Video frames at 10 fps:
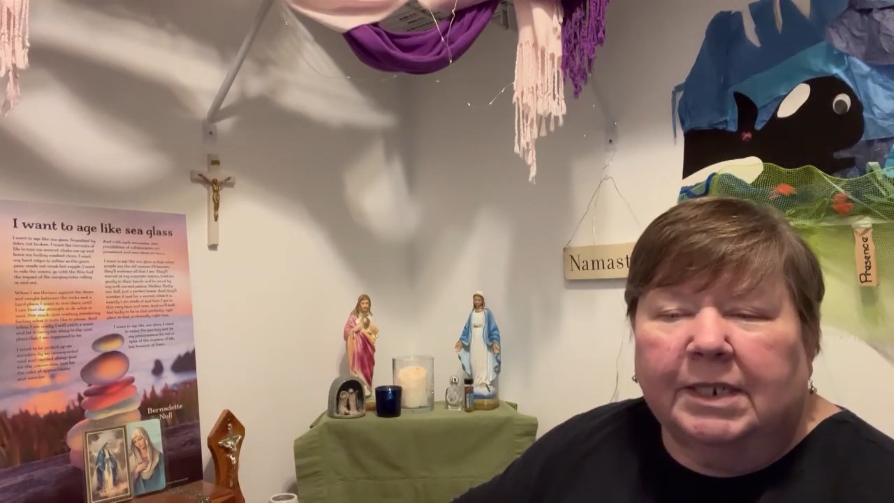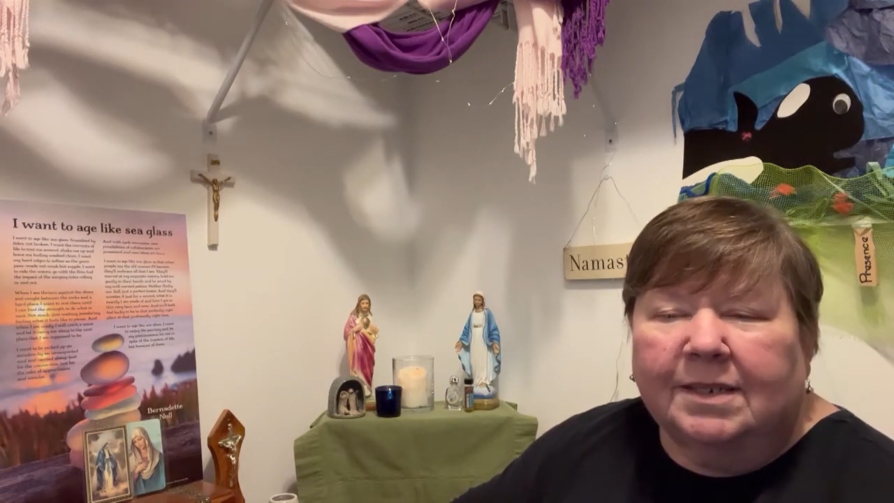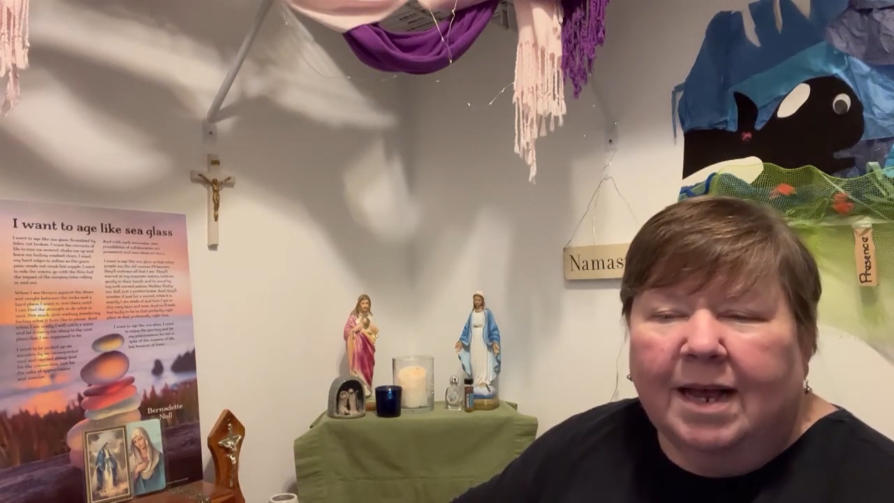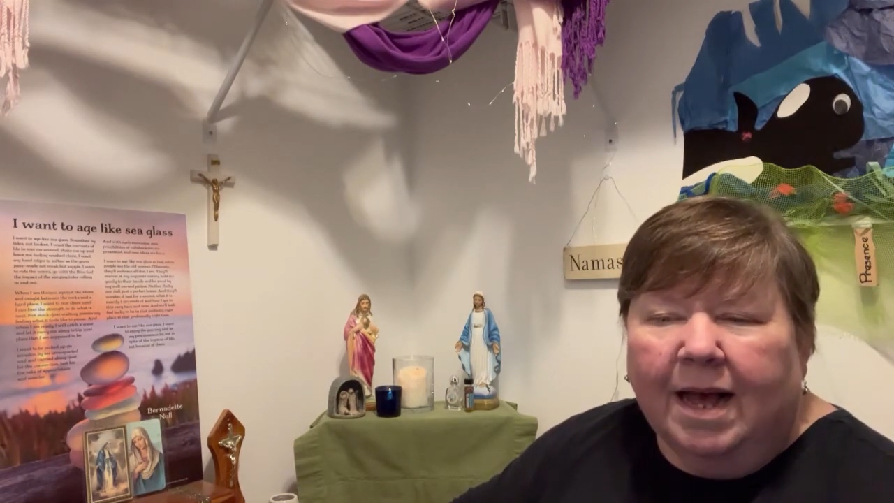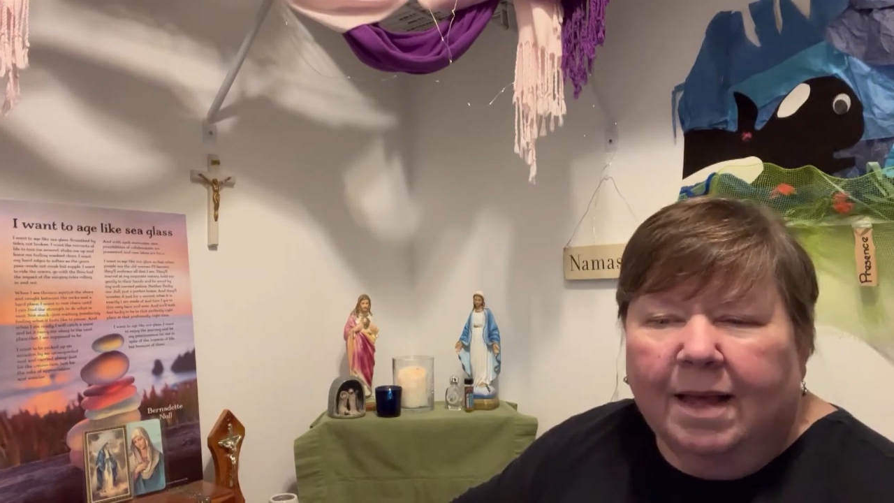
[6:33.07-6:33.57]

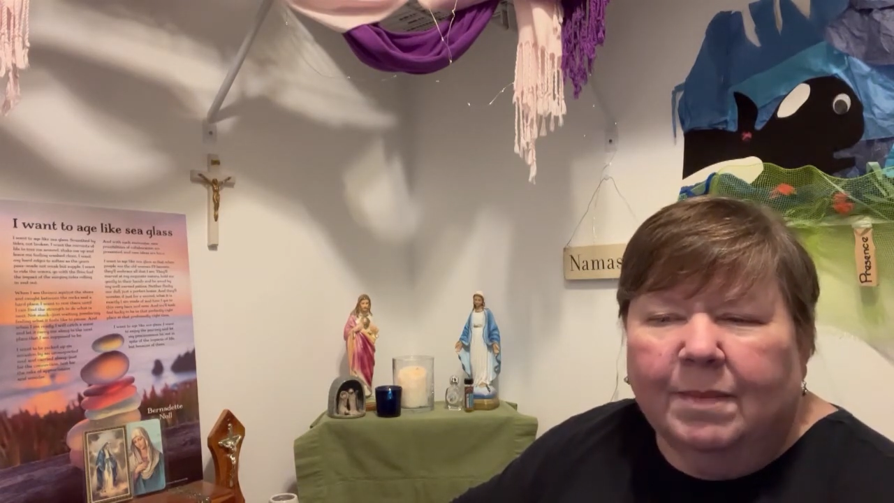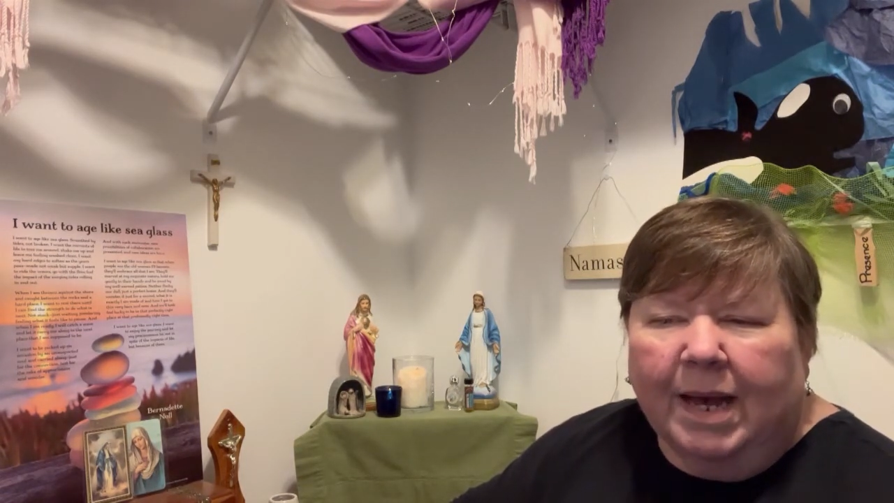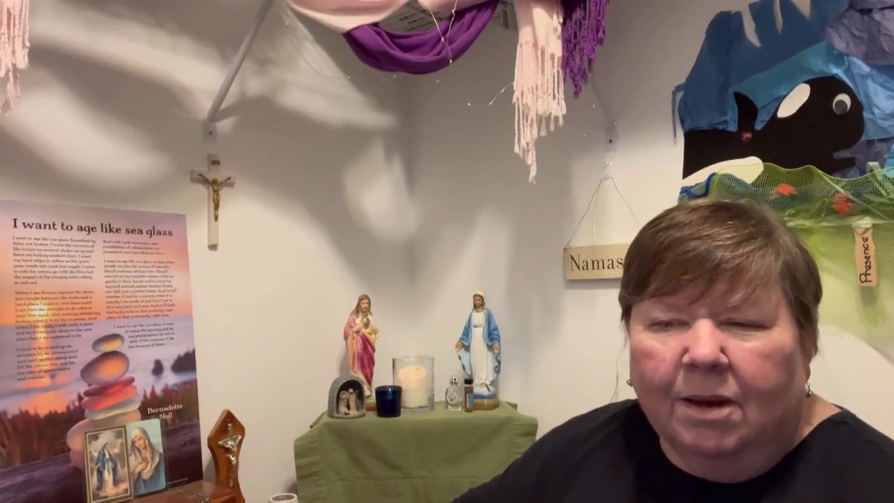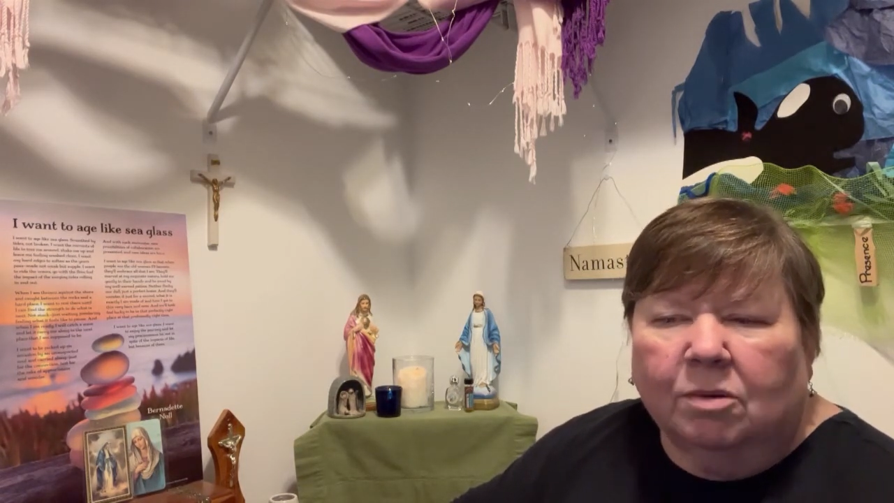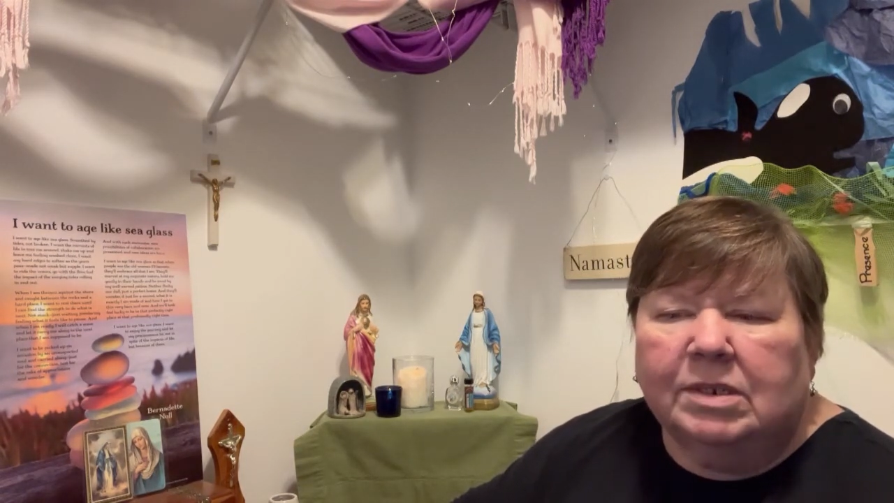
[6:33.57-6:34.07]
time
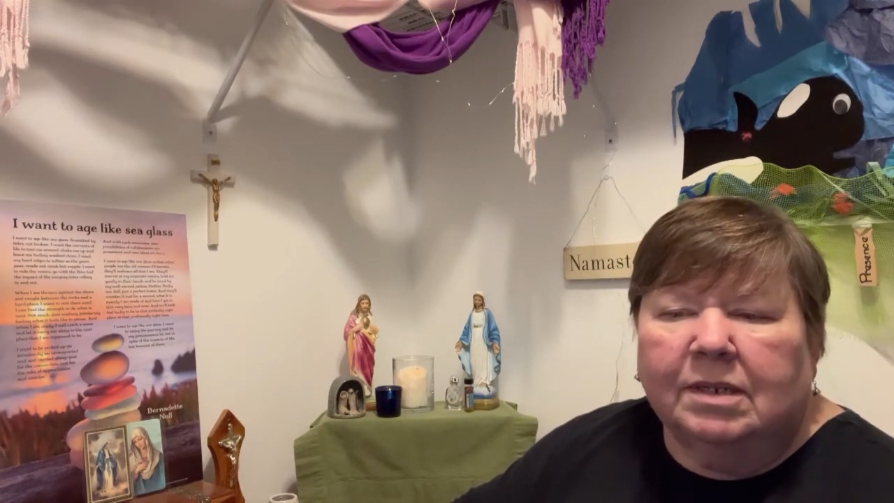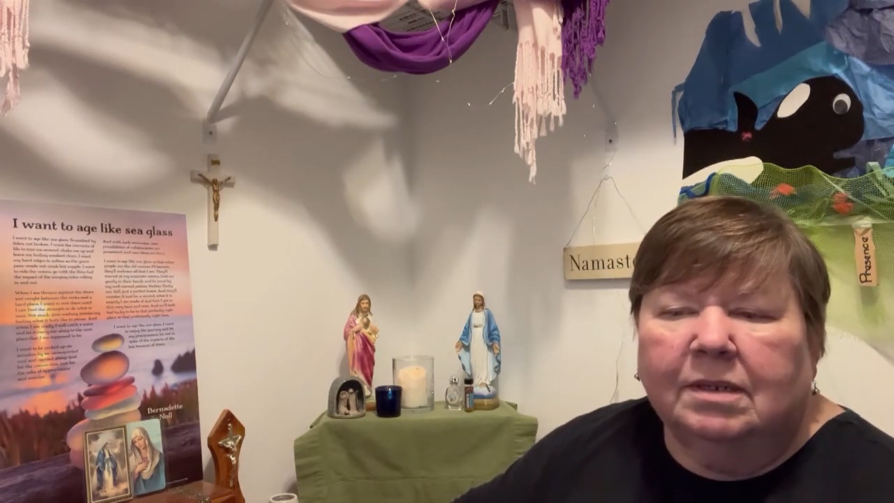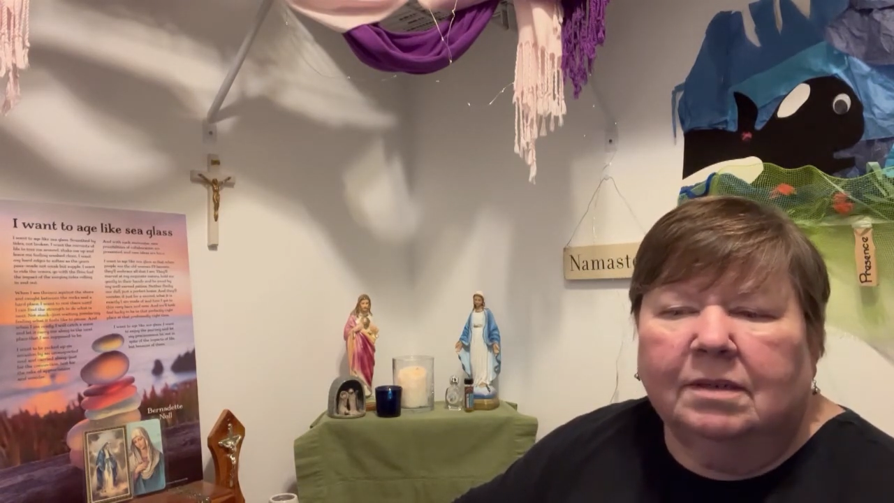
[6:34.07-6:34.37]
out